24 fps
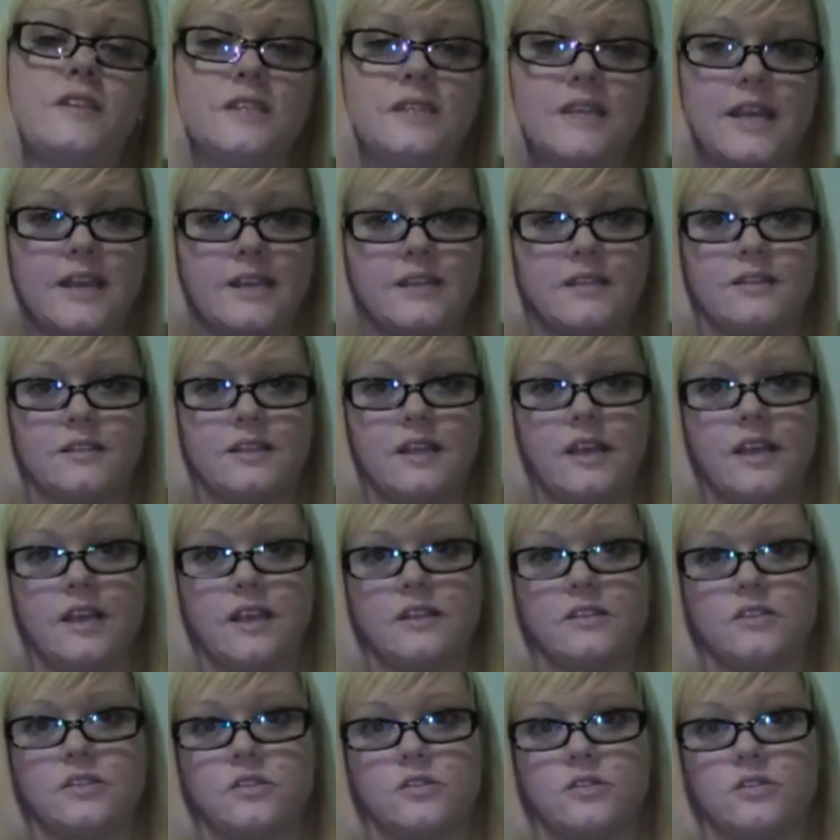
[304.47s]
To get
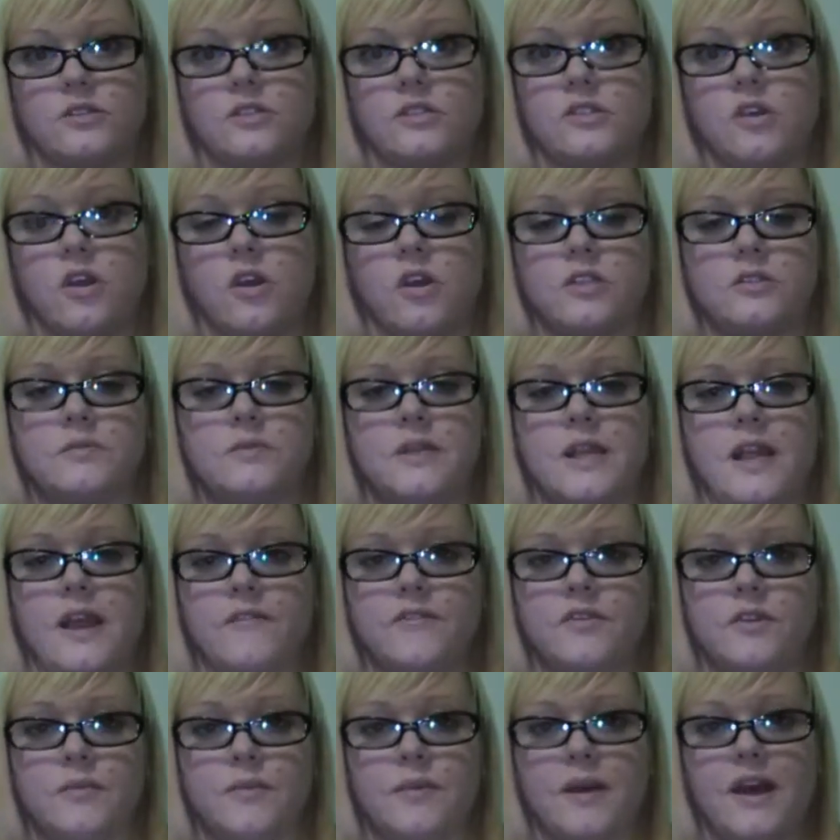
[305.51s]
like certain songs, we'd
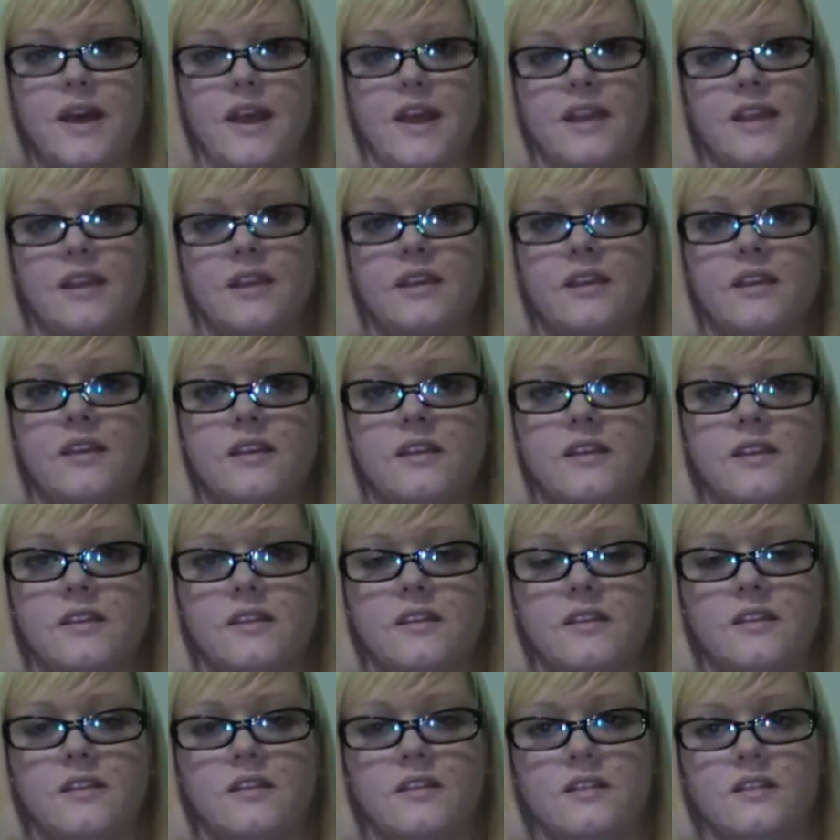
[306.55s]
have to buy
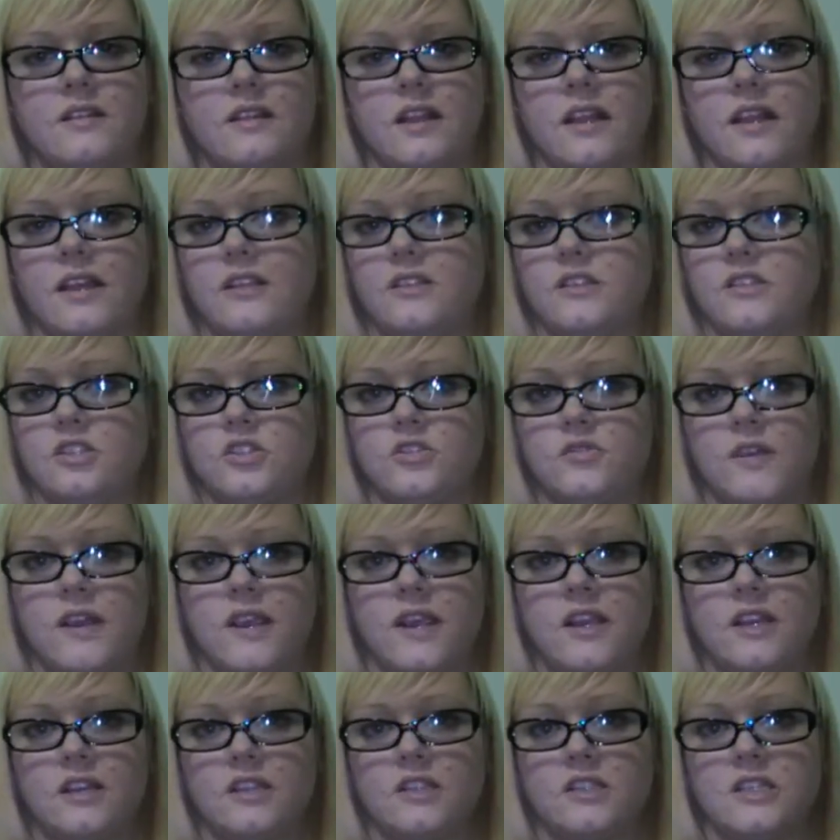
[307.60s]
like
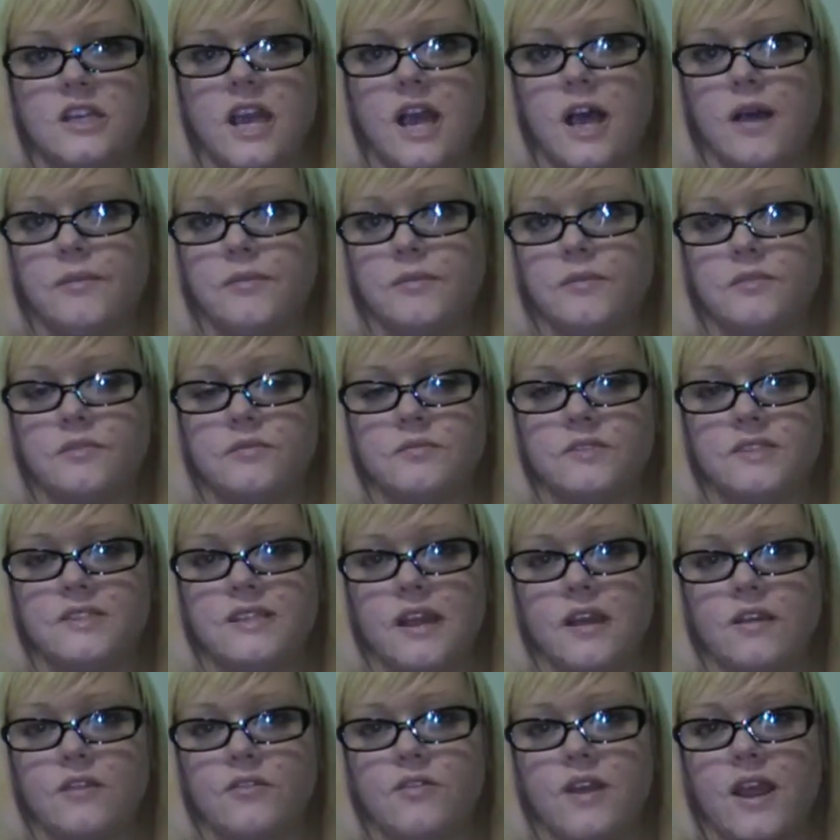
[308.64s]
strange albums from
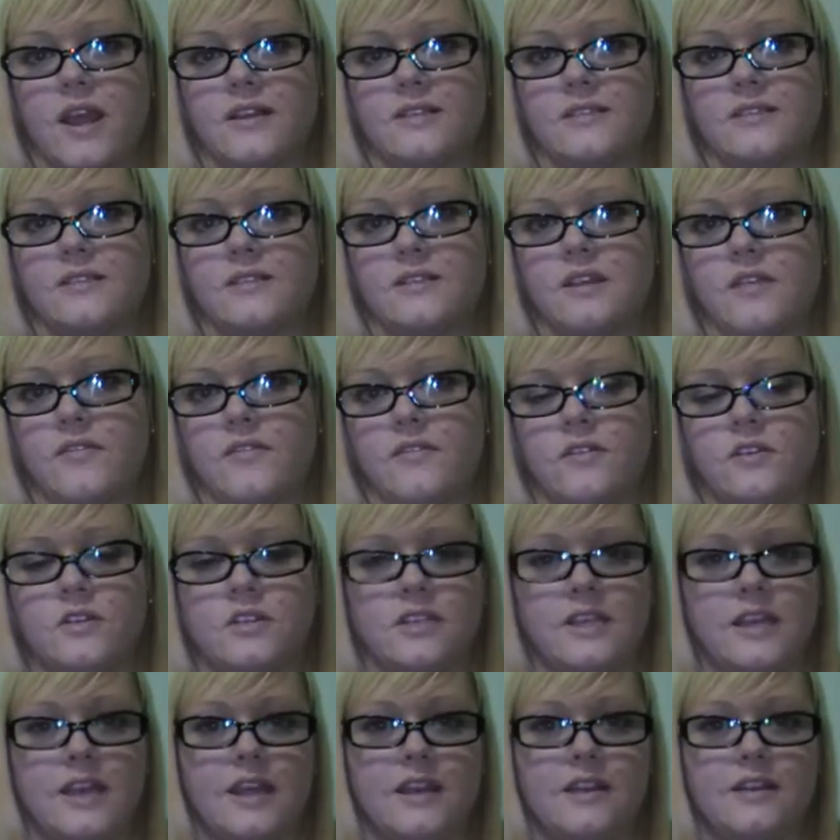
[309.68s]
soundtracks and stuff to
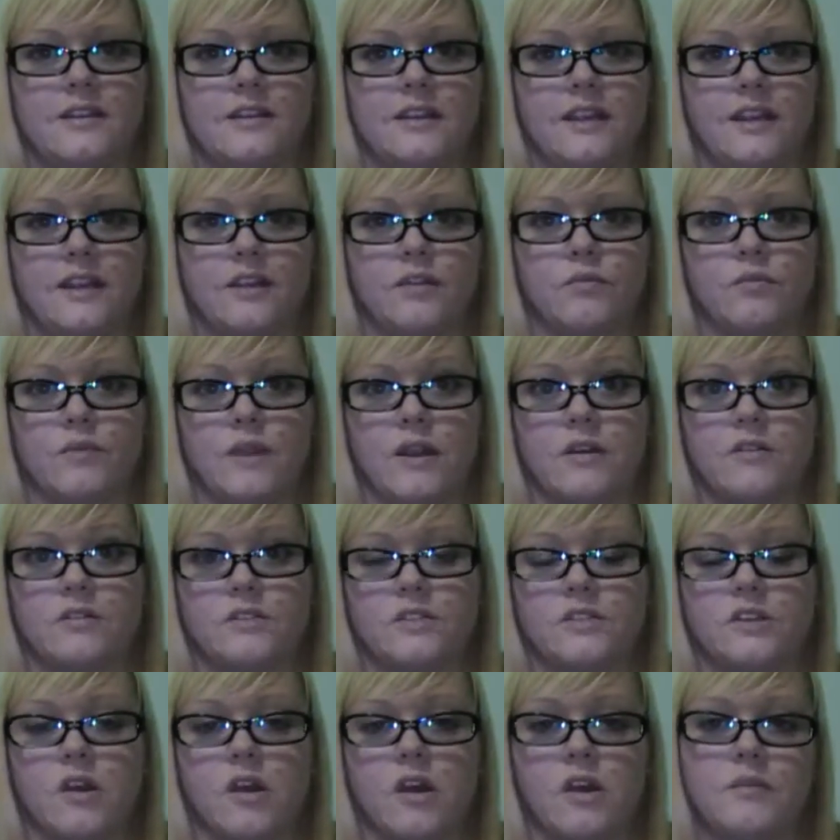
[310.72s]
get like a rare
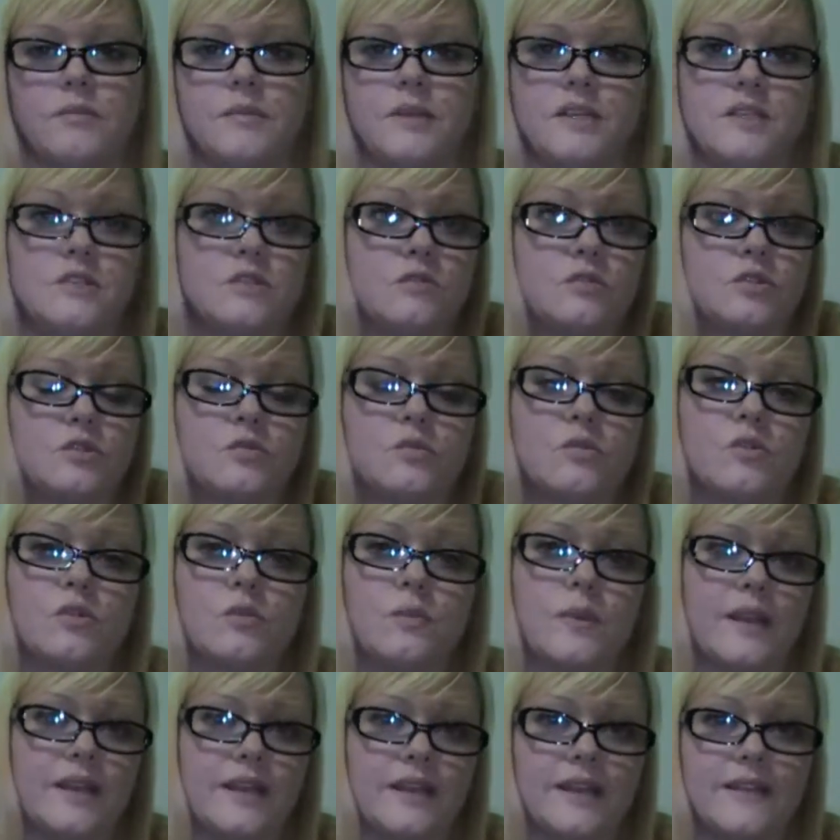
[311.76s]
song, because there was no other
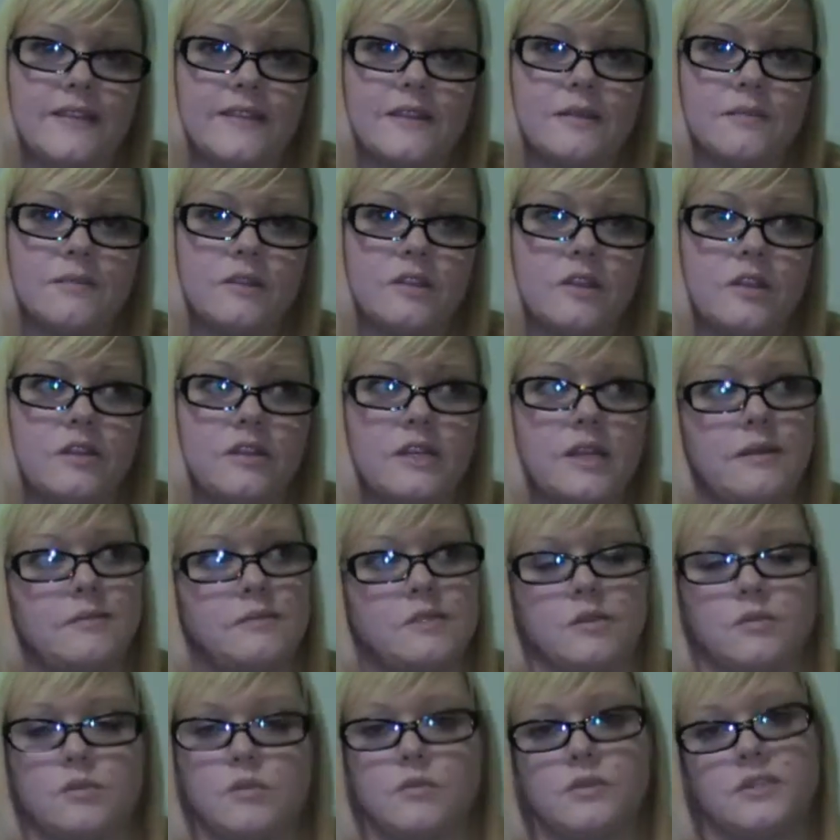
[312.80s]
way to get them. A lot of times
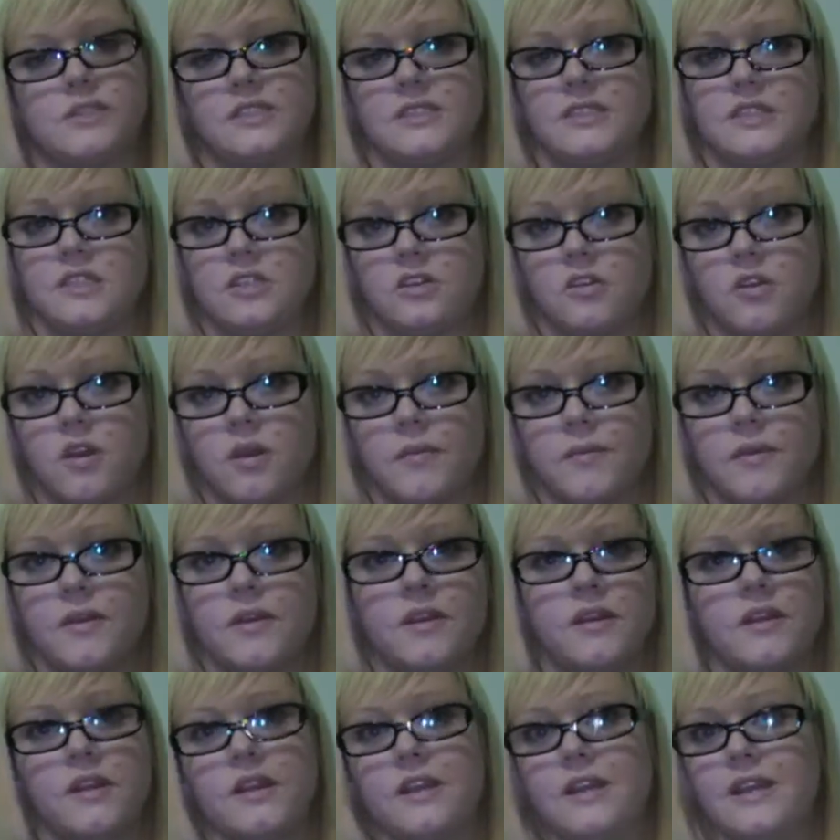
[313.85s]
they were released in Europe,
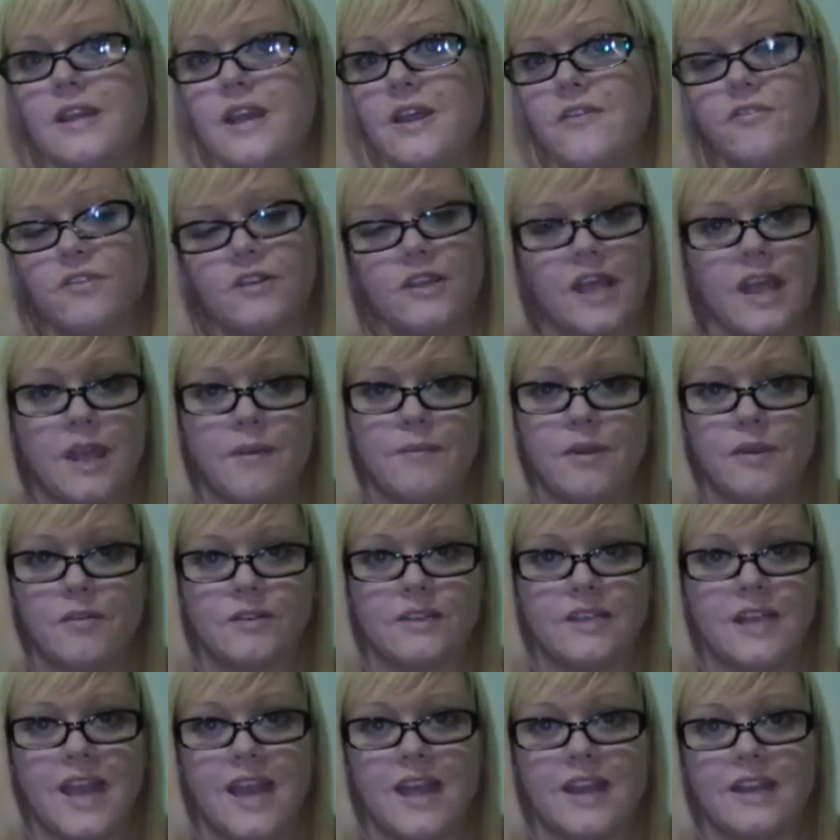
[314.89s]
never came out
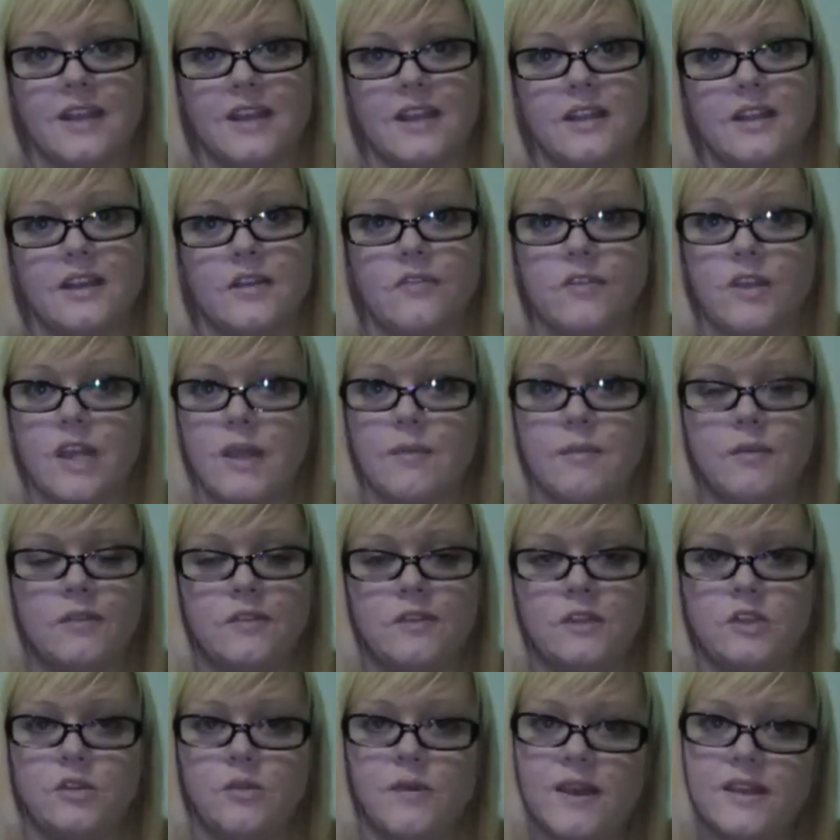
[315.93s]
in Canada, never came out in
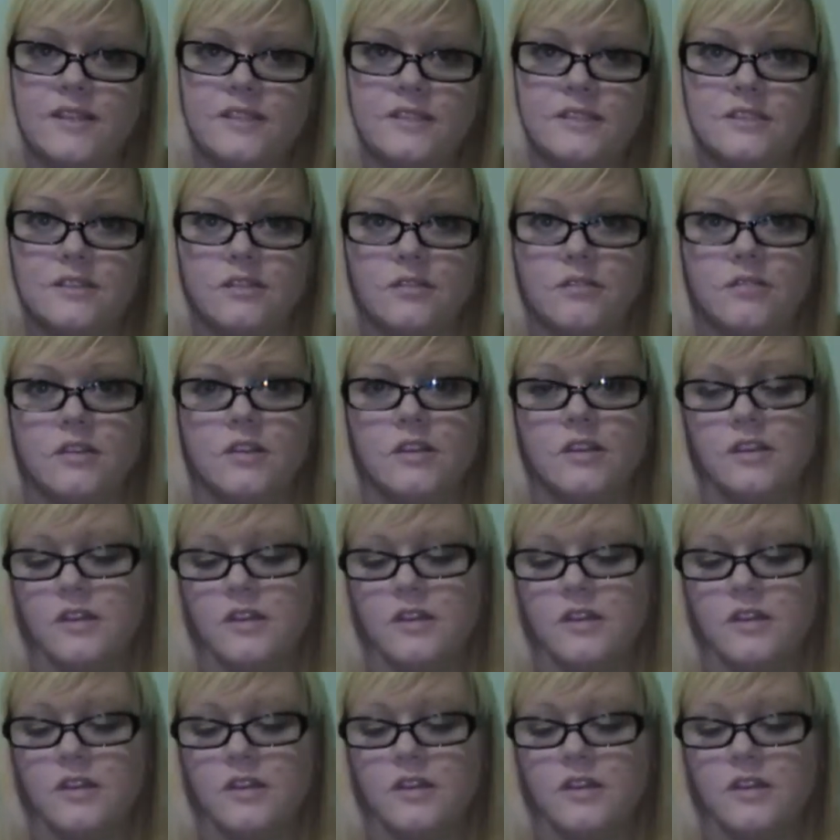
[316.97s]
the US, so